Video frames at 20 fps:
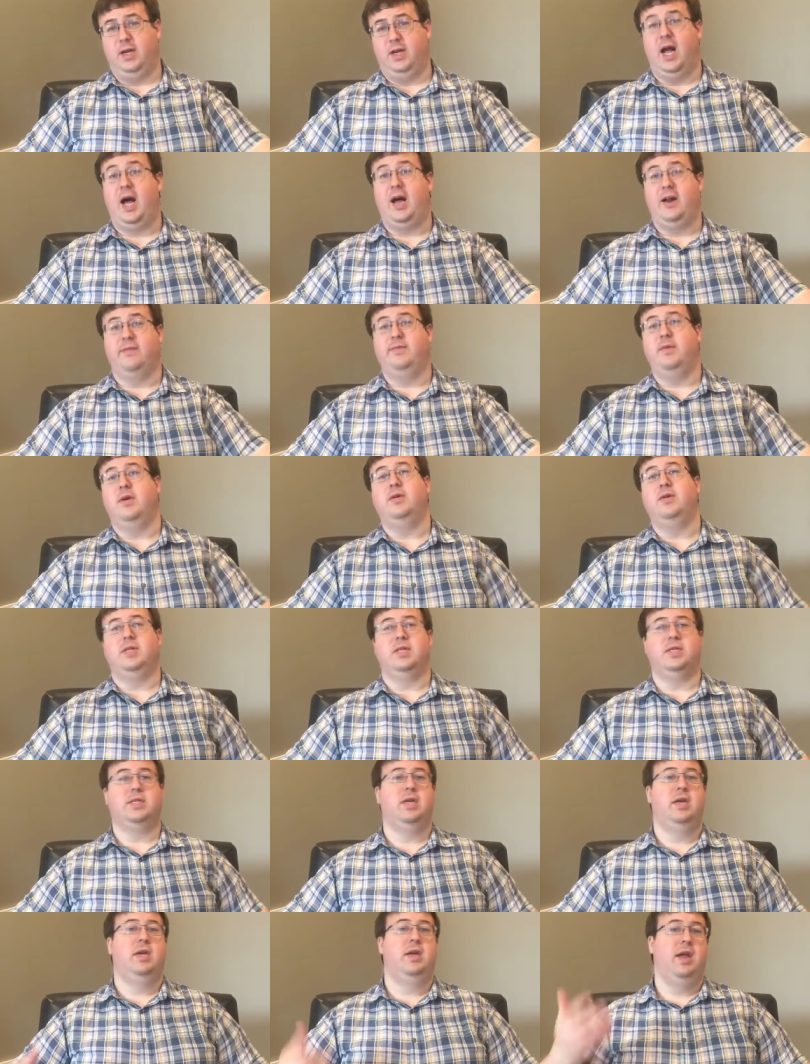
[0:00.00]
God of
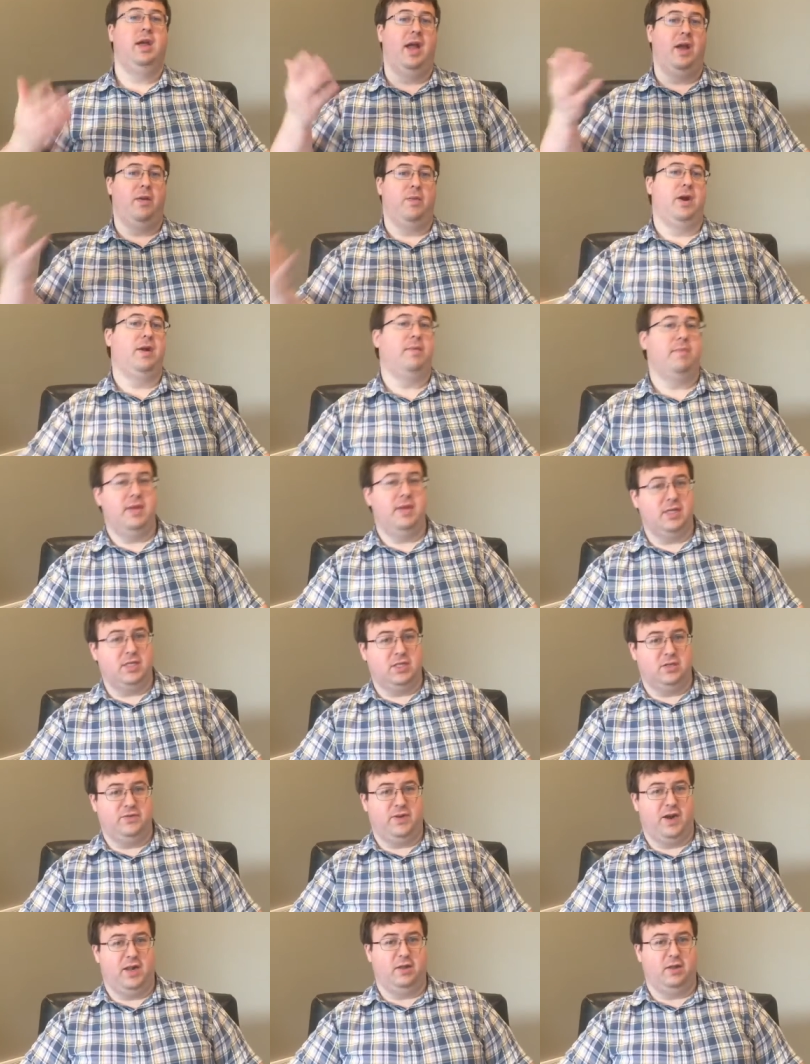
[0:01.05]
Moses and what it means to
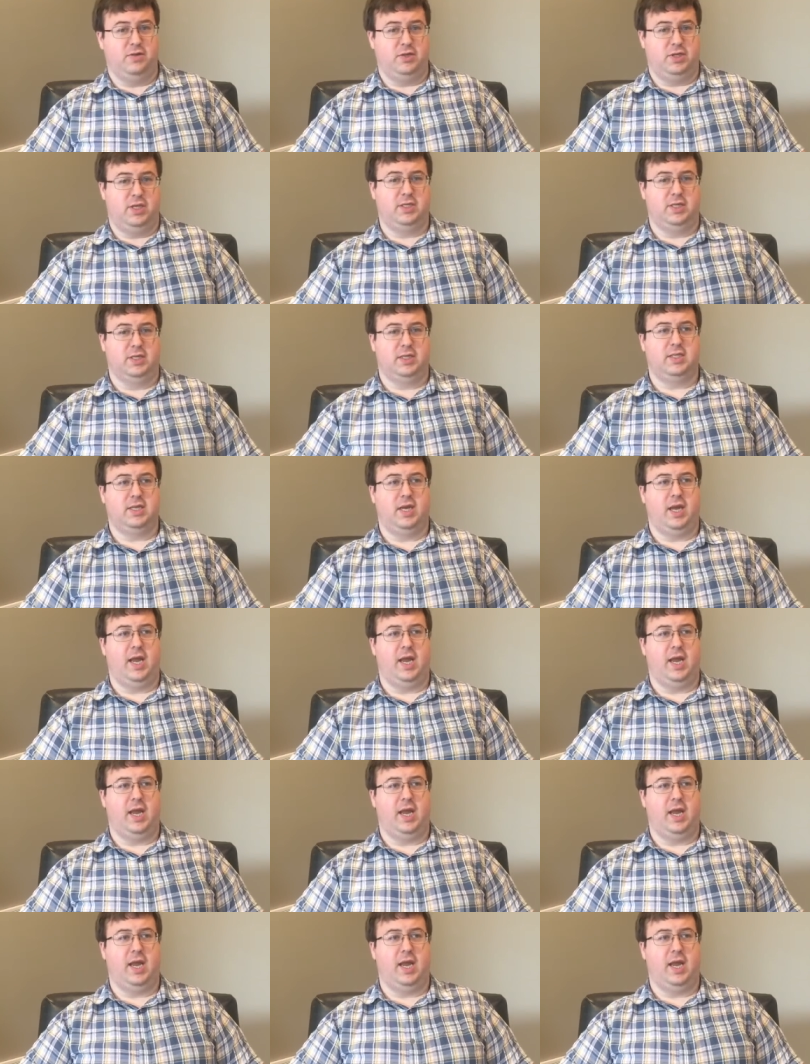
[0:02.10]
follow Jesus.